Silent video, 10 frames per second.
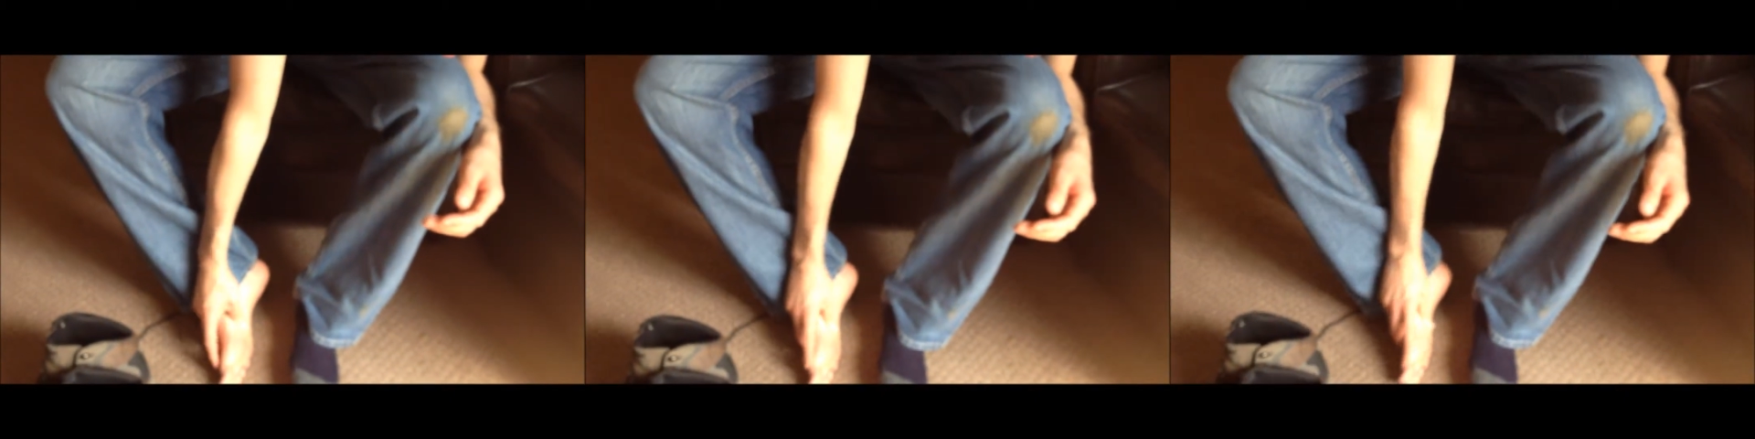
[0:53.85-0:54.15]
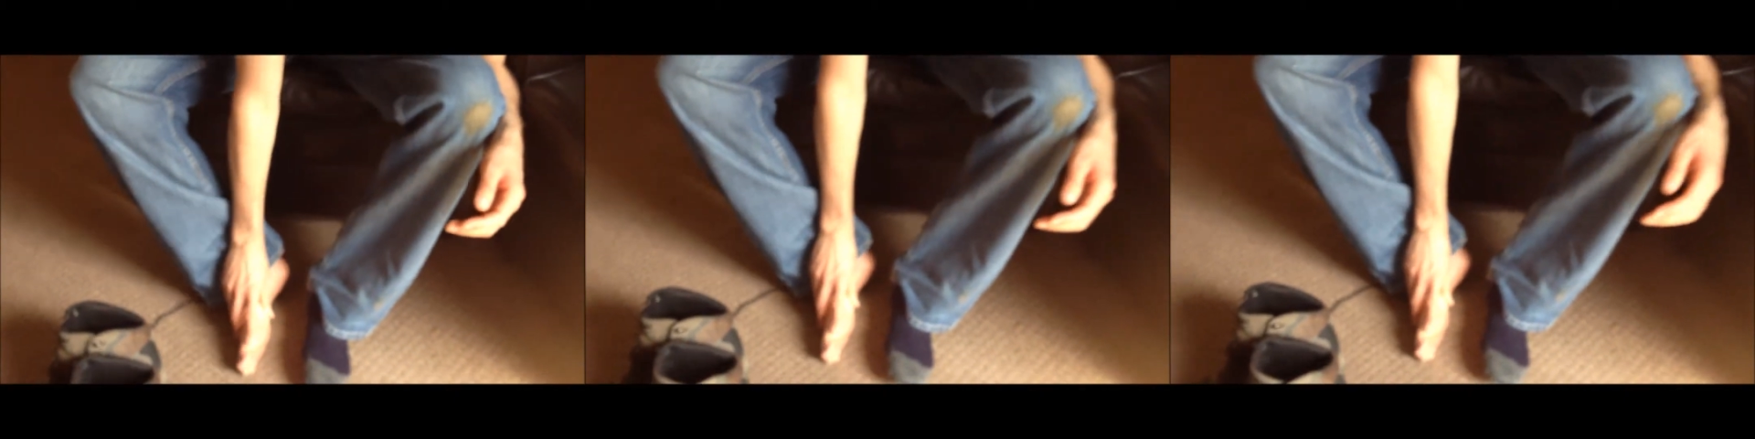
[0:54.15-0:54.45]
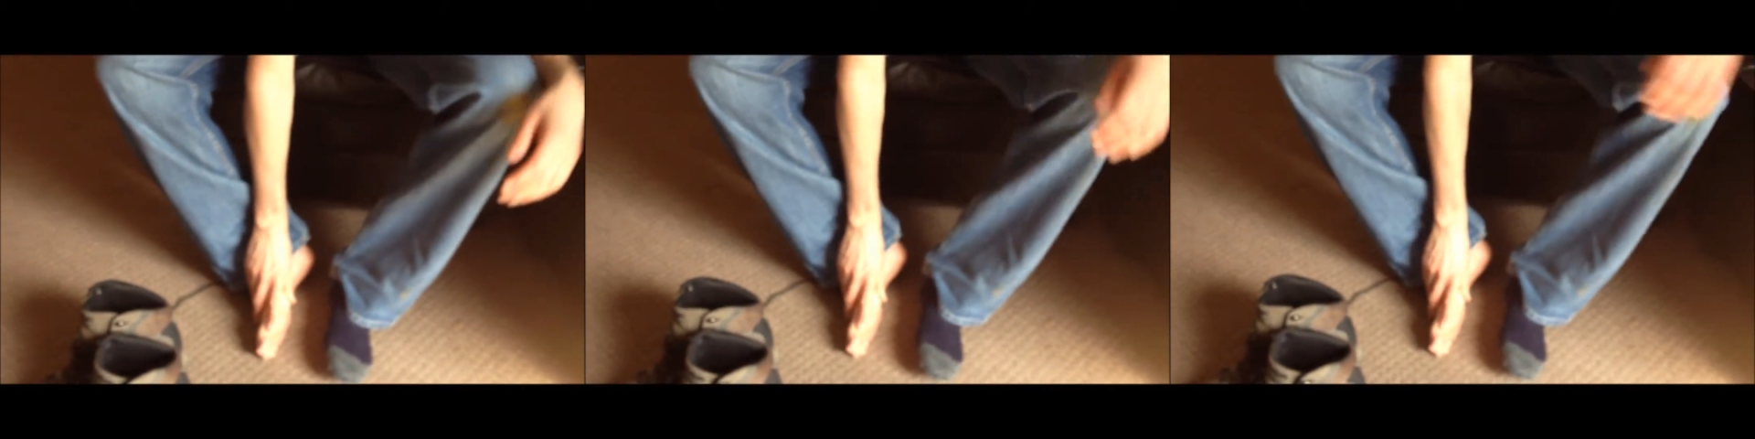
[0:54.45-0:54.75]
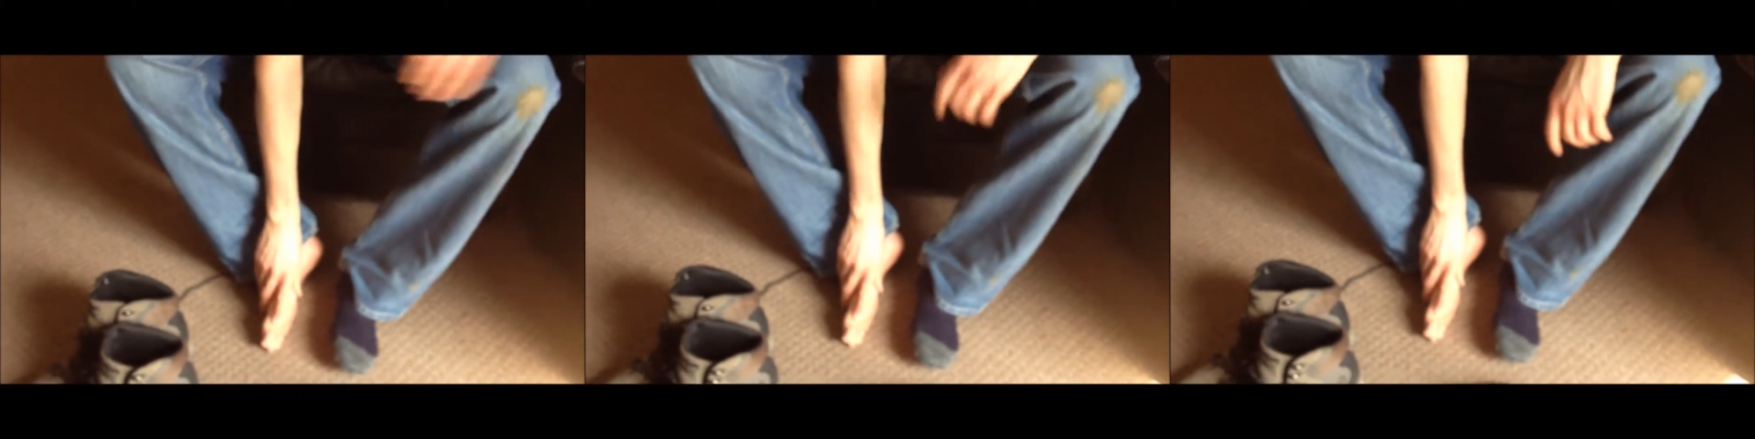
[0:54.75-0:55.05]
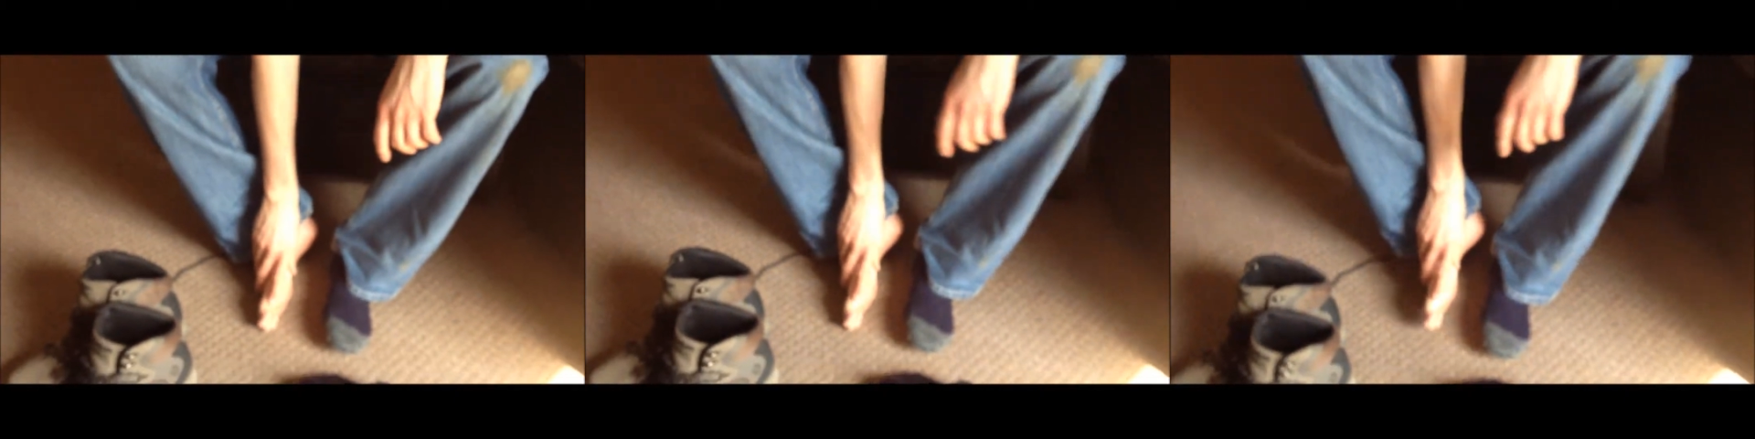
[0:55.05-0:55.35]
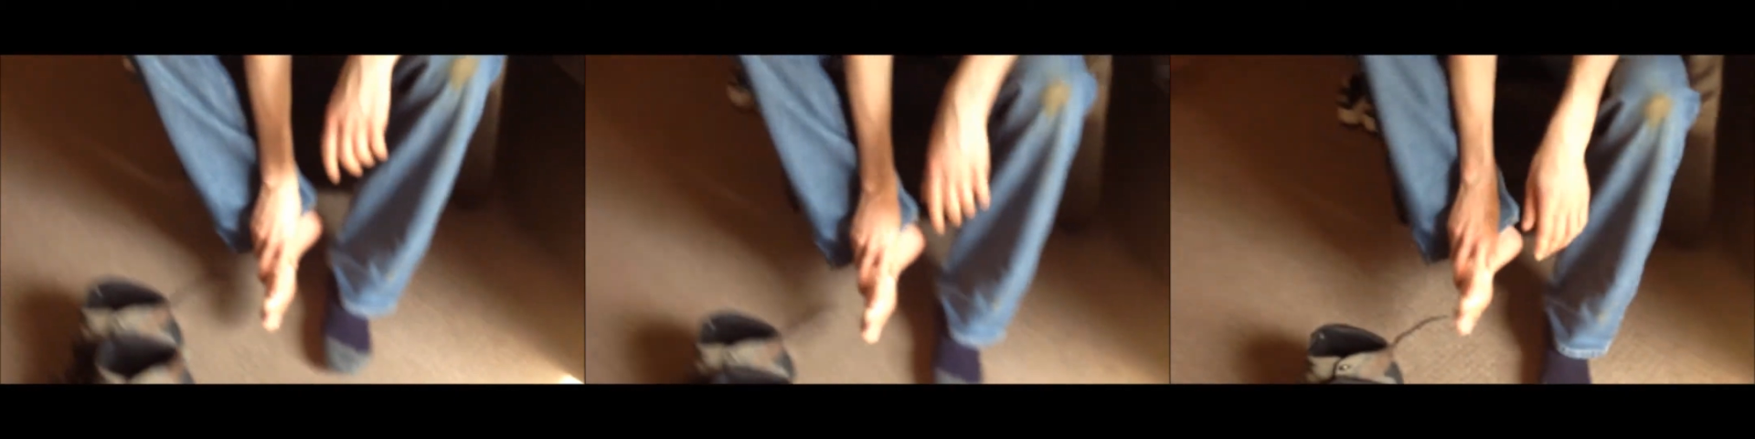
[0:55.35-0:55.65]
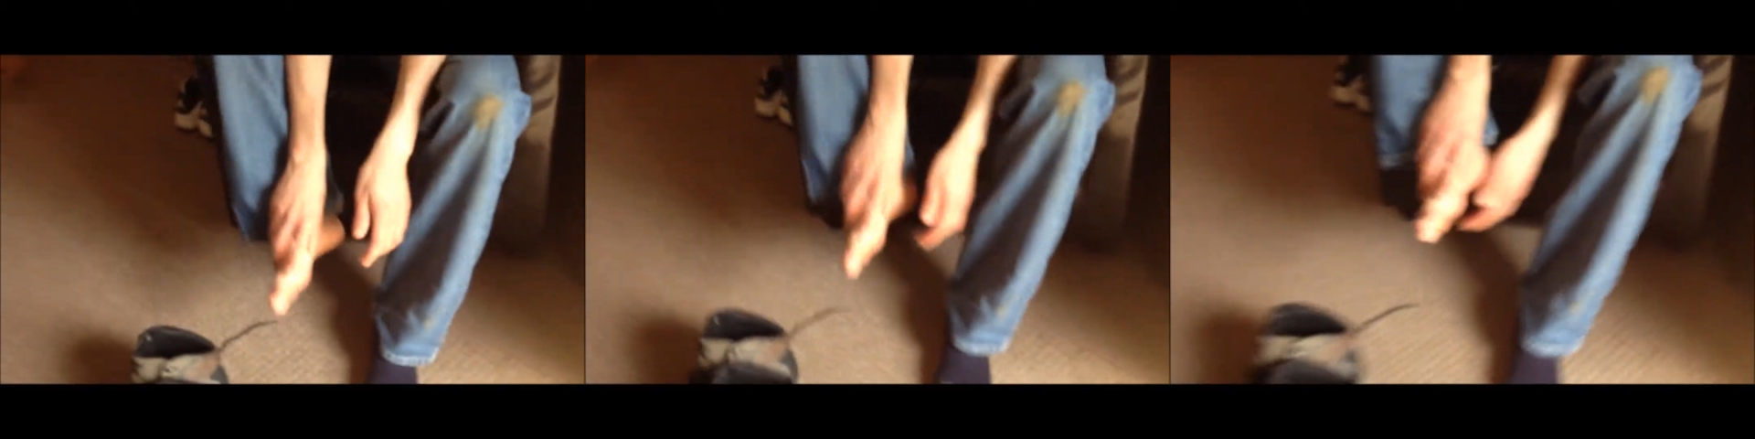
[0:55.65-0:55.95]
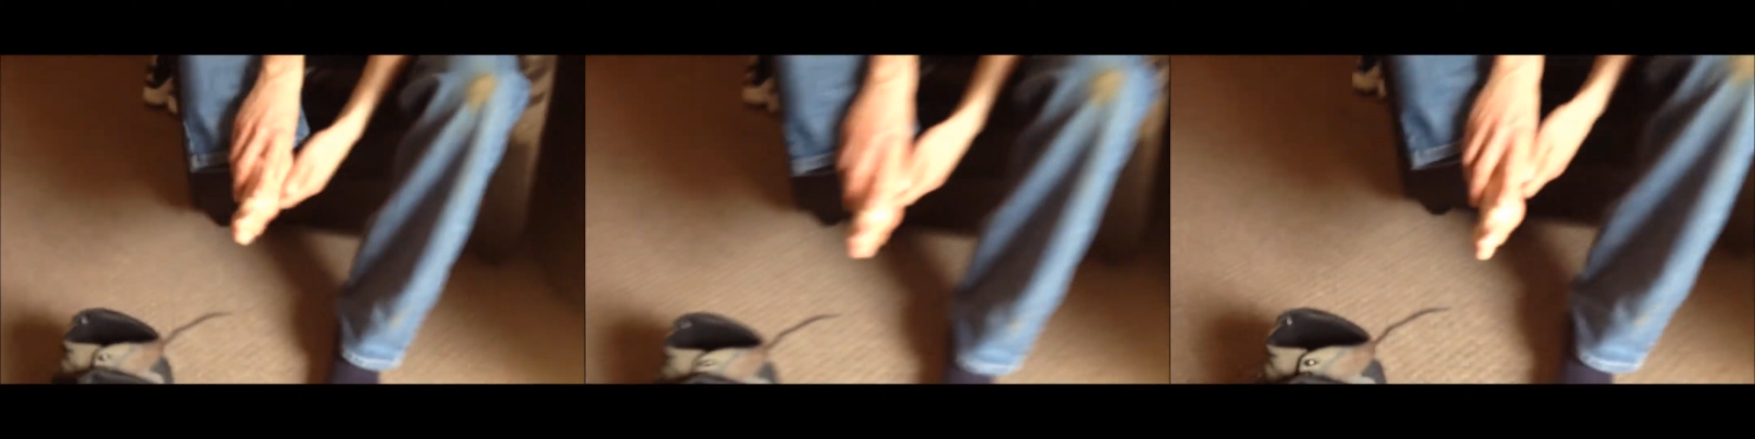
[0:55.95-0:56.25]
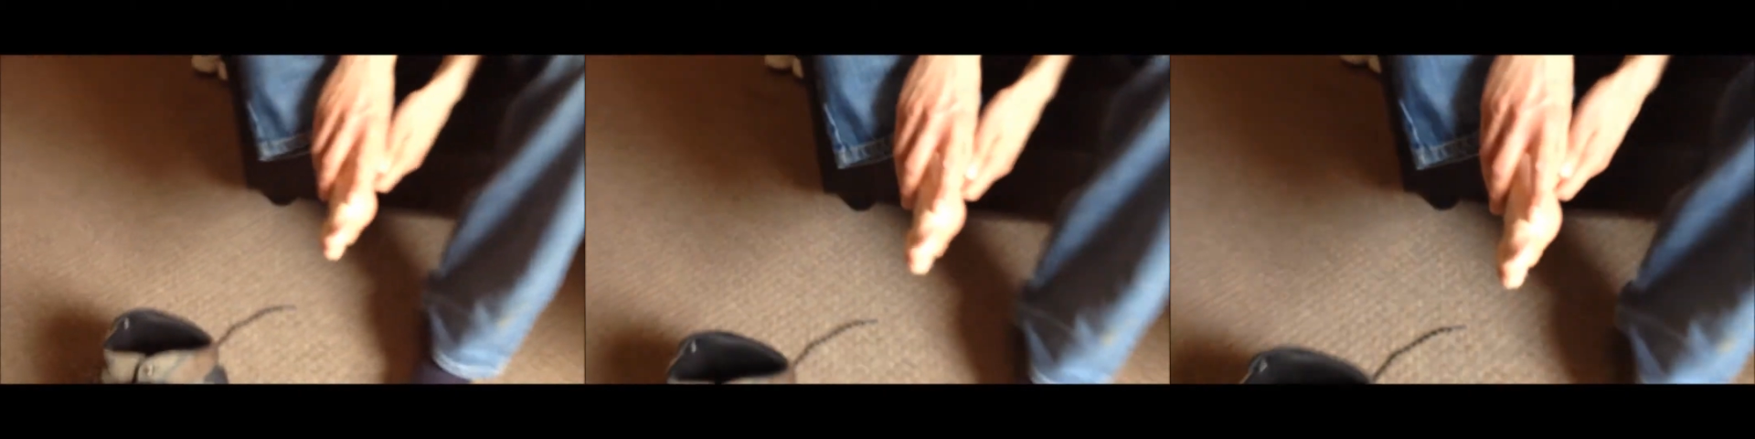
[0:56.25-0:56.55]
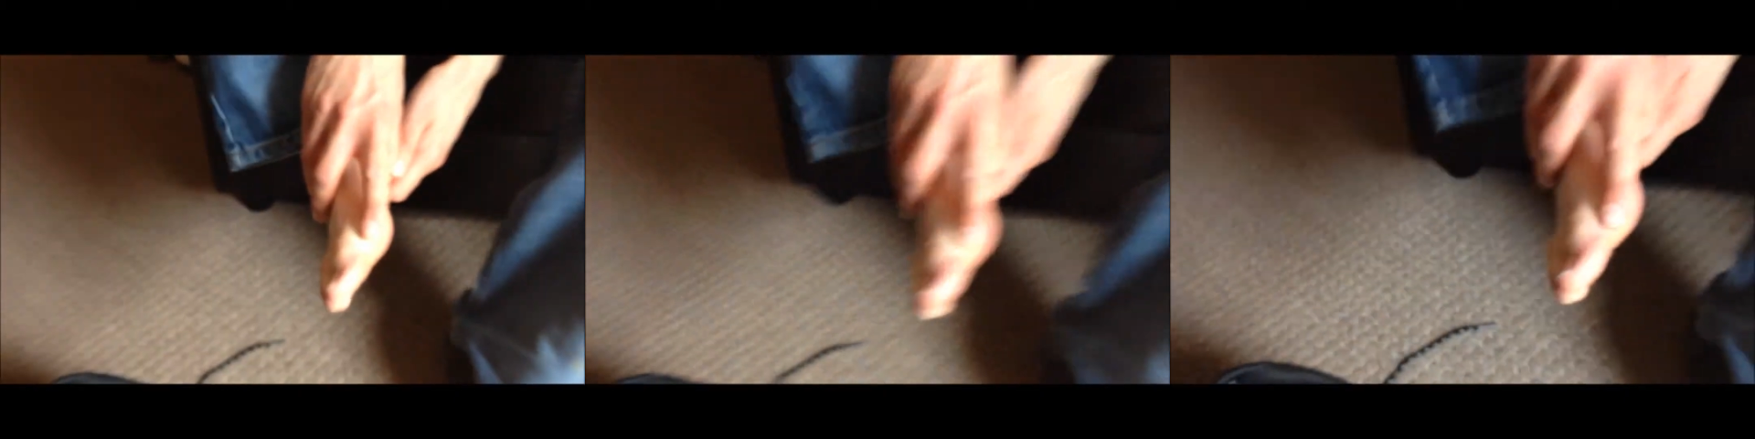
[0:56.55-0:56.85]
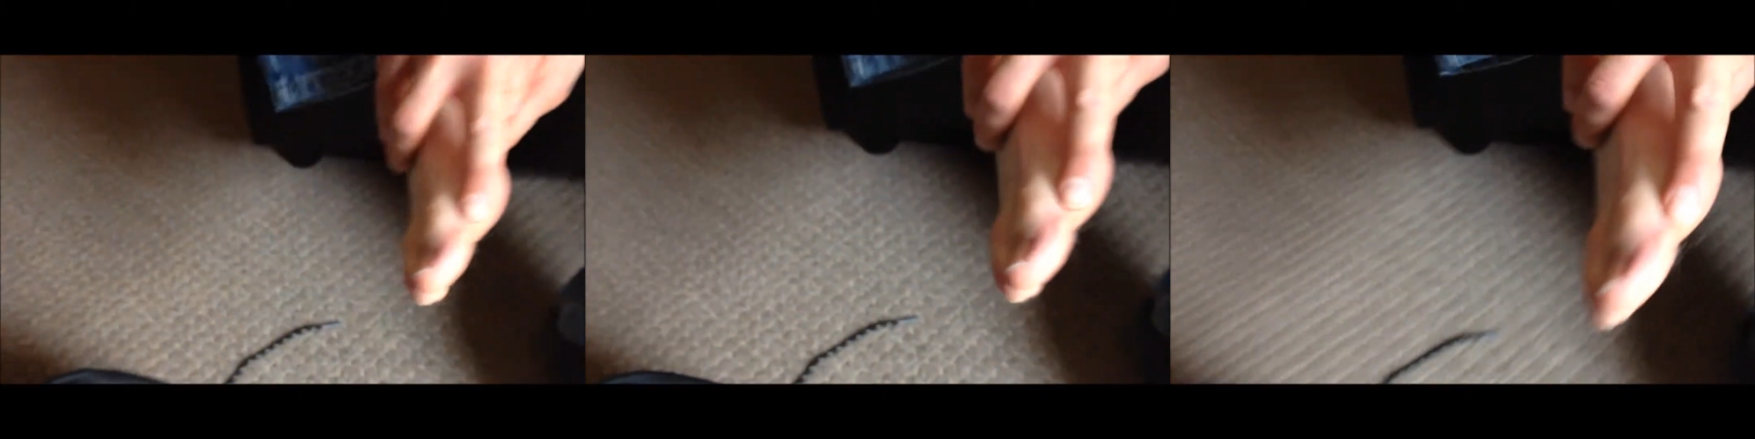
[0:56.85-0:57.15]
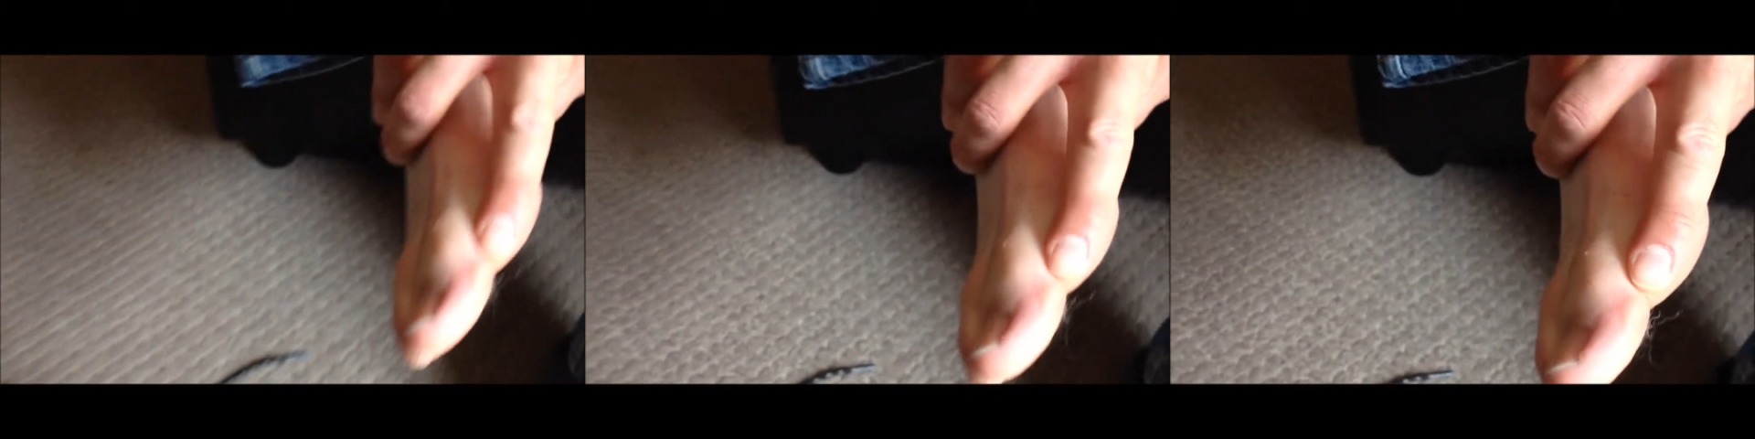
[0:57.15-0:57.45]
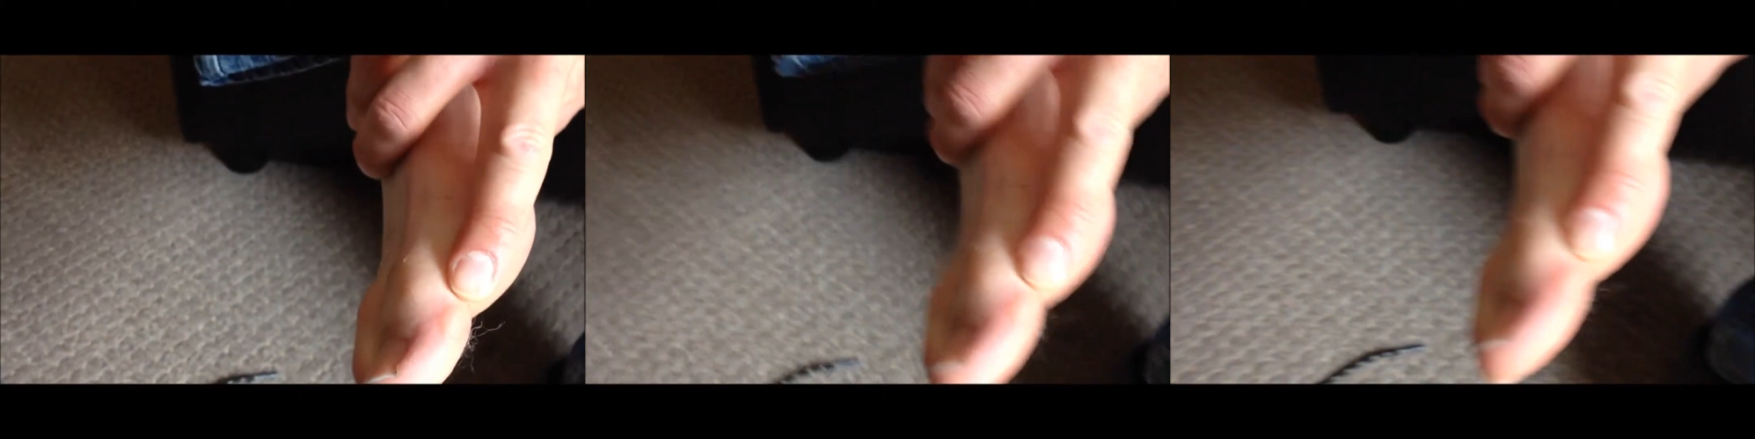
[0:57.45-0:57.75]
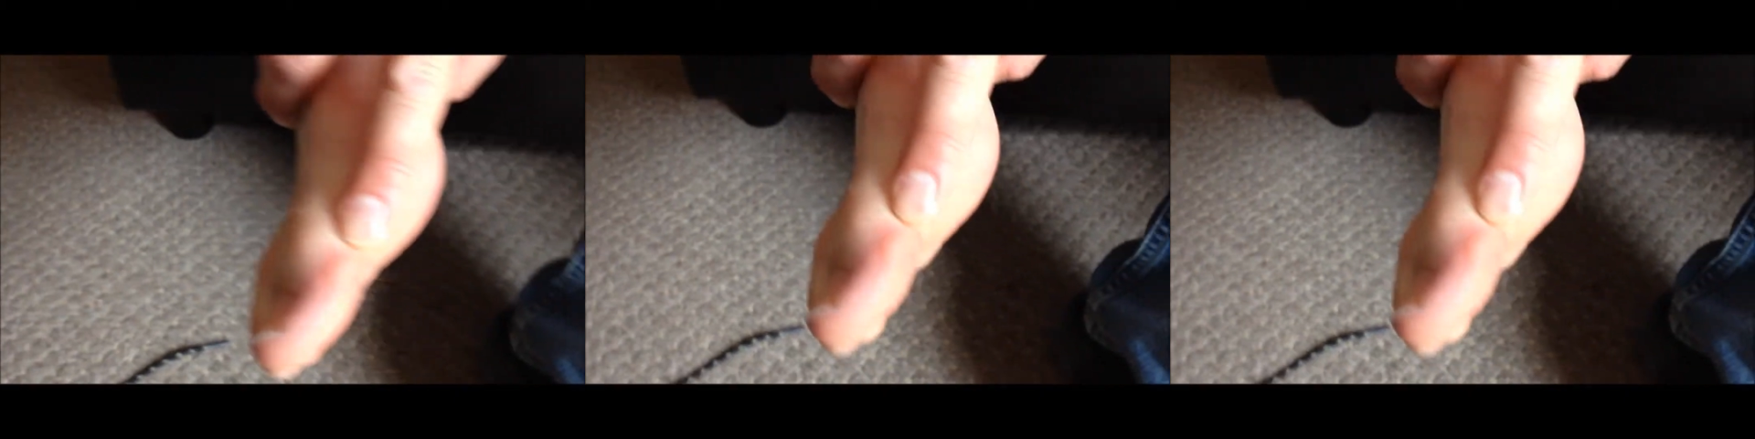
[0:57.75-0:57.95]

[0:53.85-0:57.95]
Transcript: Nobody's mouth can be seen.